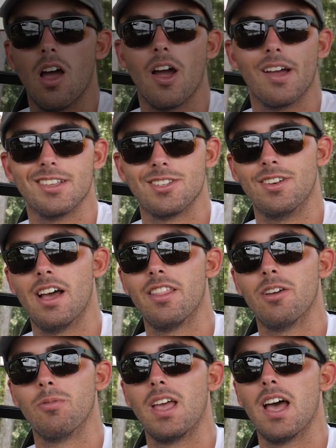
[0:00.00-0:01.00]
Alright, so now
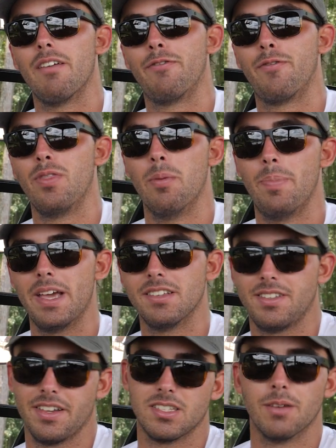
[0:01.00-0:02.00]
that we have the
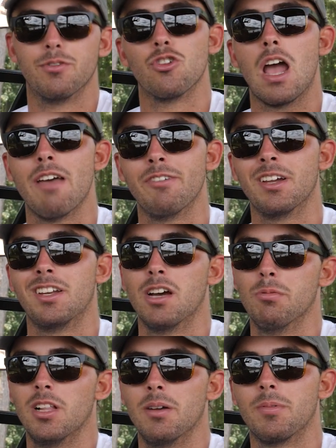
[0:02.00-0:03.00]
basics of driving a
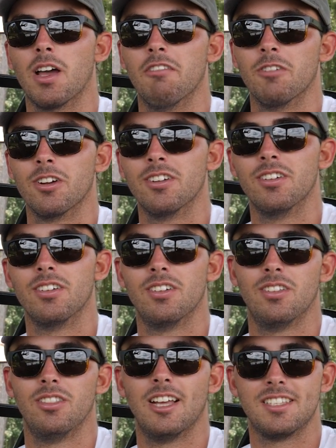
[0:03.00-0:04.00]
double up covered,
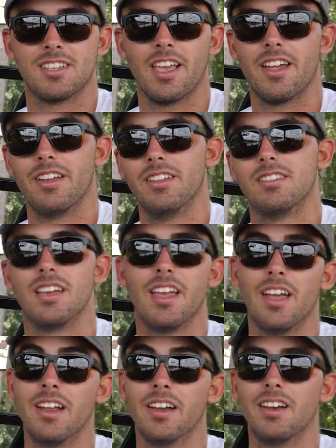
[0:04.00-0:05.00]
let's get into
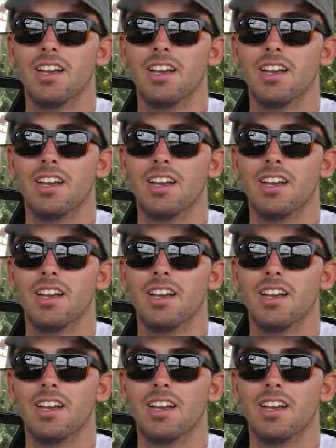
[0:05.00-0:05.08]
hitting a